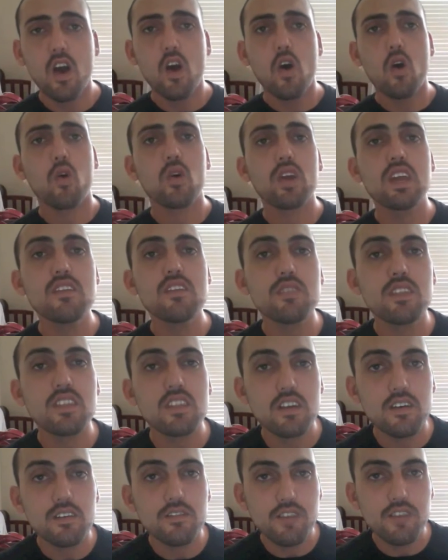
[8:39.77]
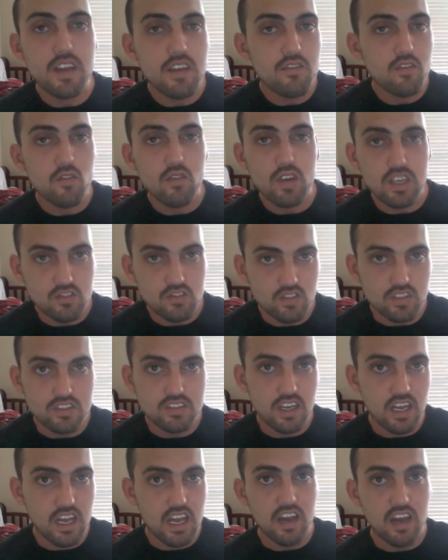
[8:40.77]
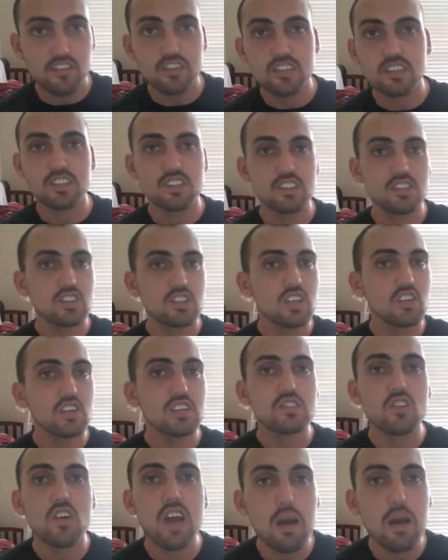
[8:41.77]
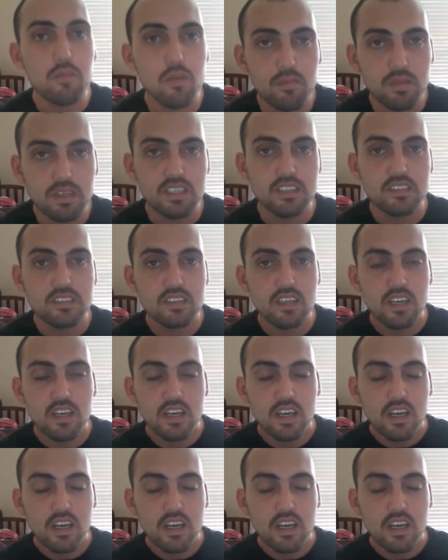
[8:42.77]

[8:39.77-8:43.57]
or even the favorite restaurants that I have, such as Chili's or Applebee's.